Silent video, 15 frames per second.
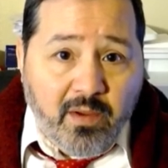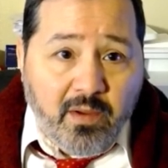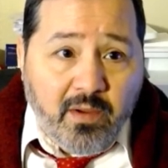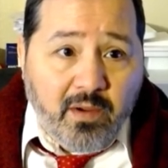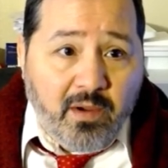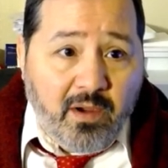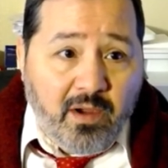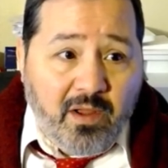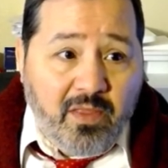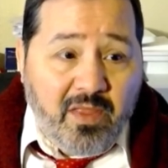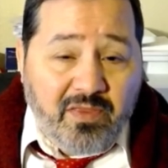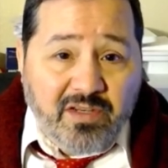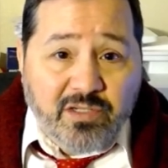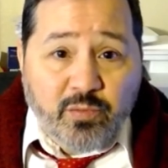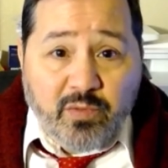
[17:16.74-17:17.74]
And that
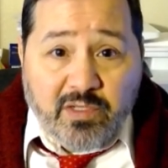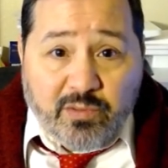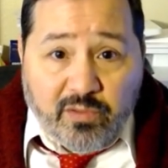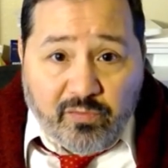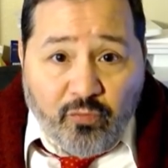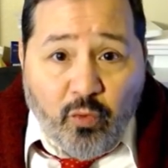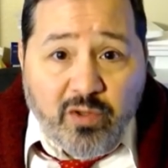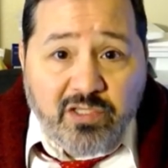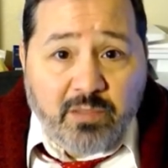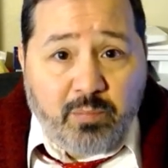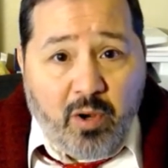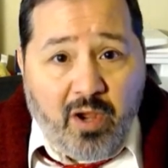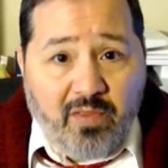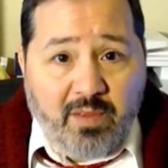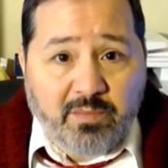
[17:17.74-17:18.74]
this was forced
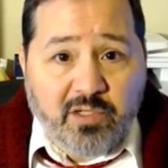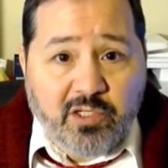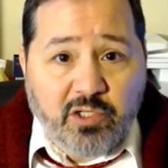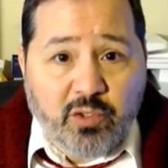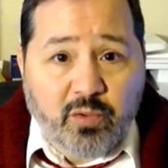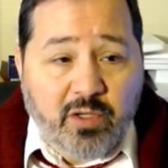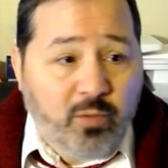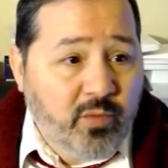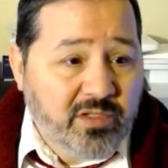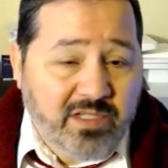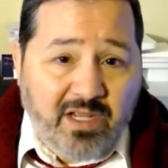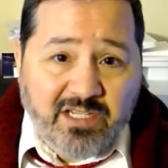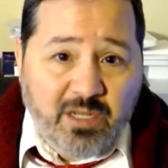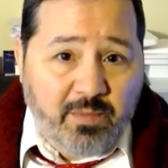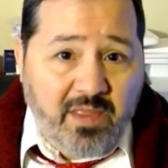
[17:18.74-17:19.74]
upon them to do. It was
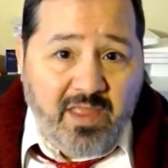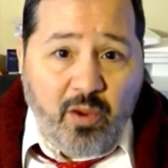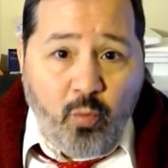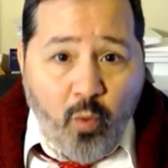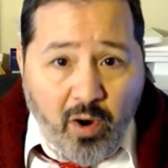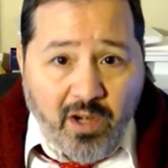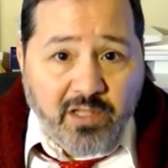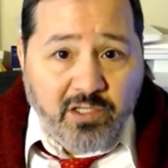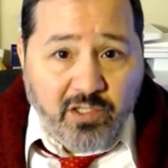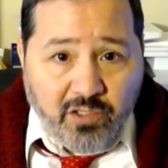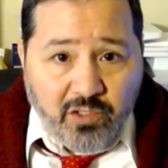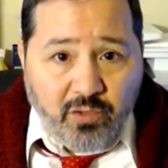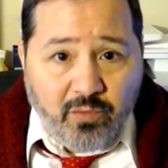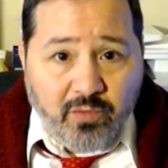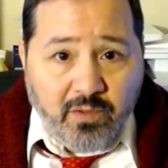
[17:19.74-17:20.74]
not something they wanted to
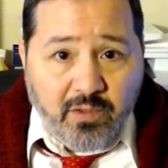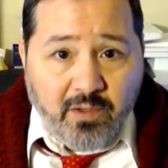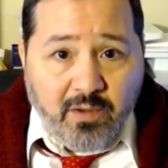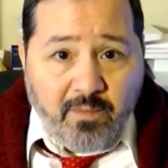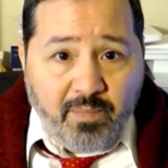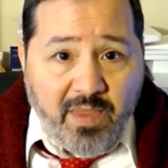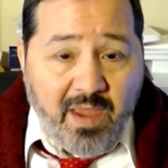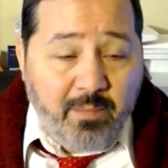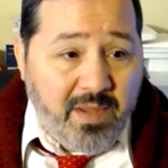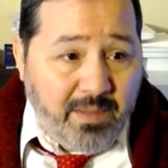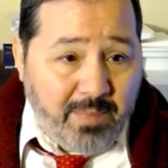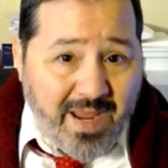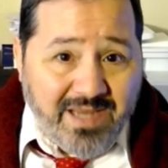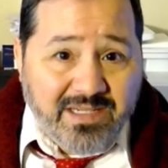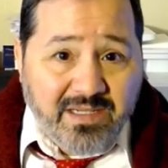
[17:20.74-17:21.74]
do. And
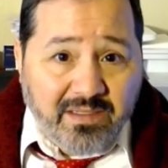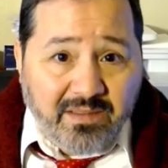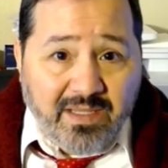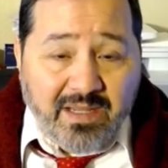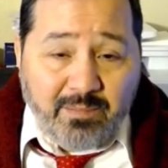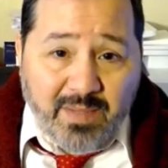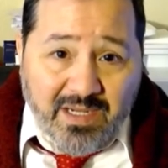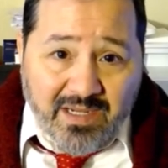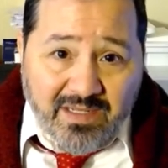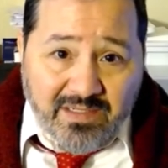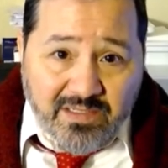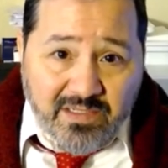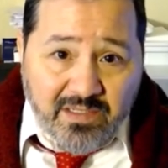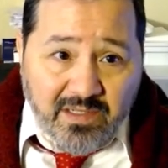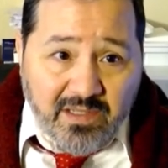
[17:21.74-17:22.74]
basically
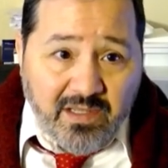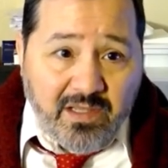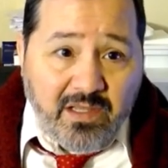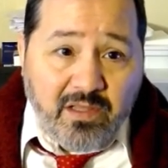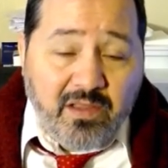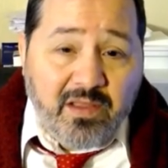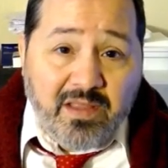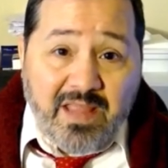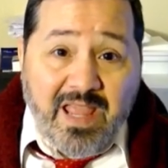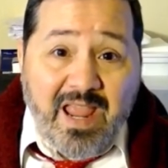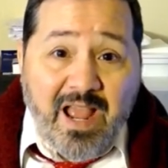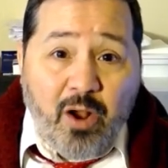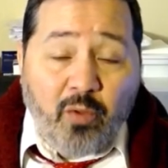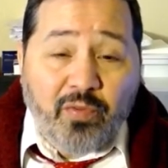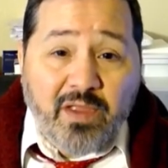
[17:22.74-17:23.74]
because they
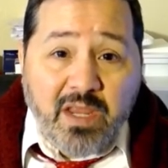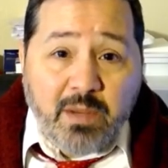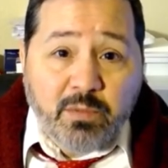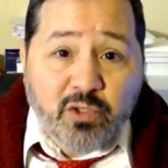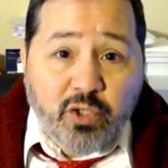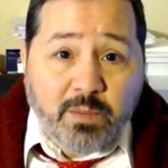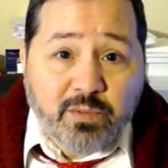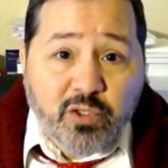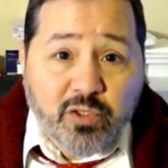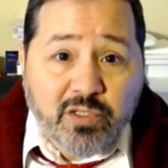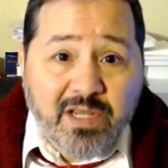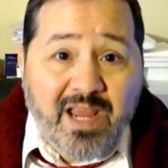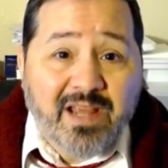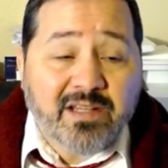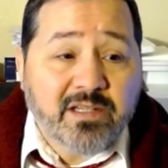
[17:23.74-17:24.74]
held the Hebrew scriptures
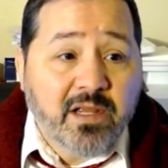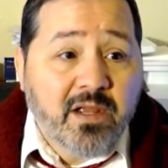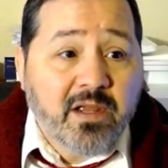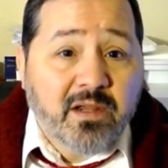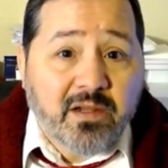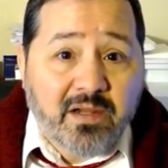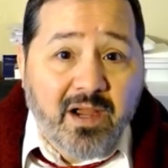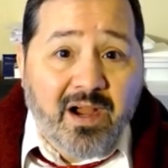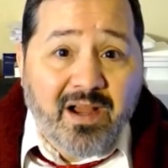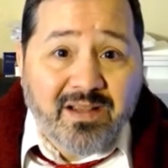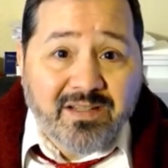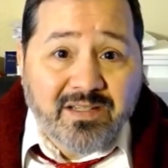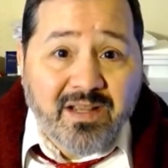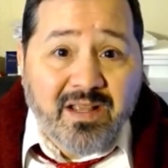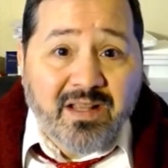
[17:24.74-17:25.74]
as
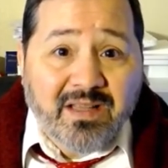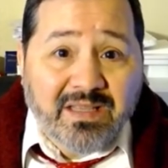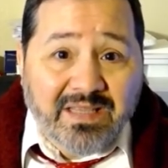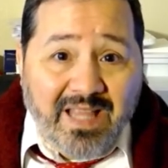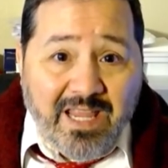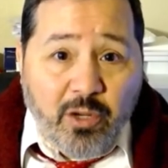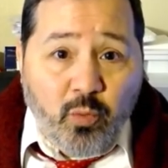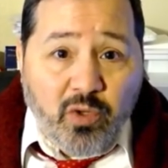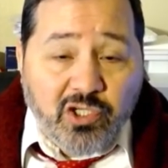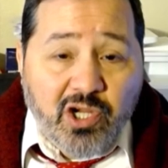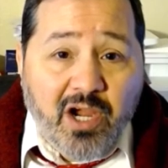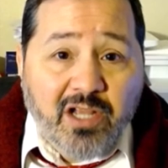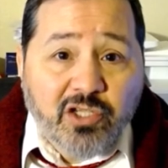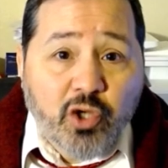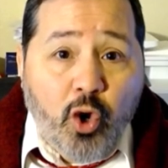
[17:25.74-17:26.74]
God's language,
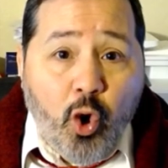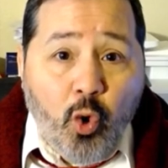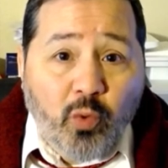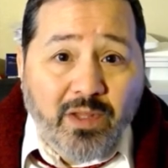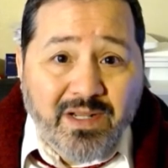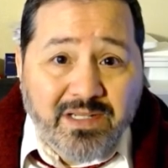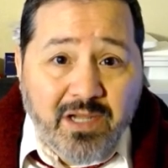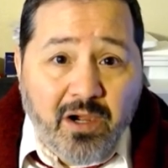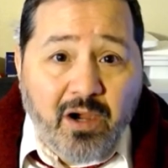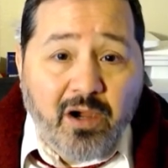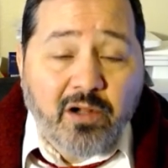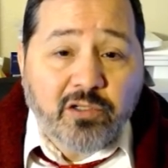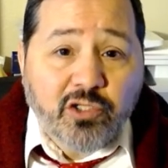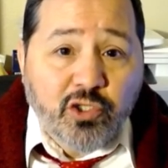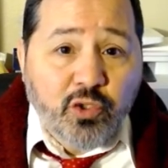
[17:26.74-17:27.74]
God's holy
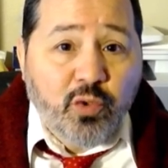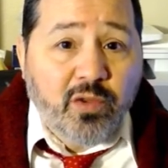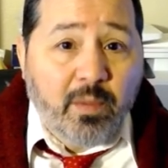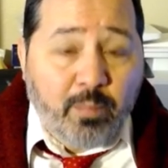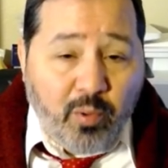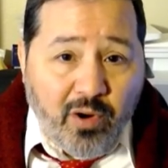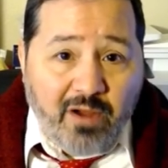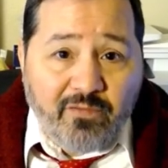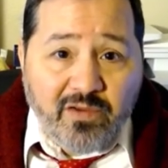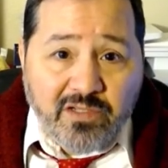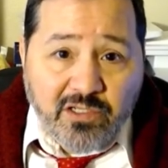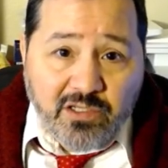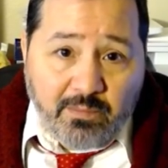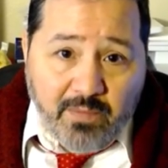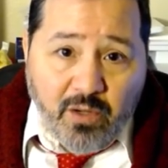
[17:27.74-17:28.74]
tongue to the prophets
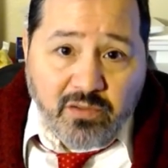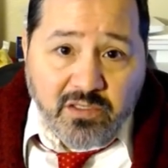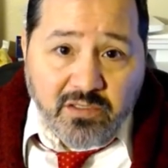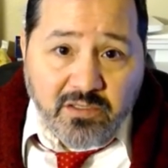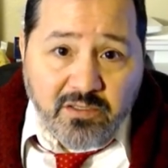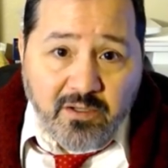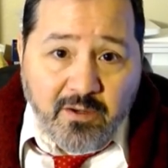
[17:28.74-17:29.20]
and to Moses.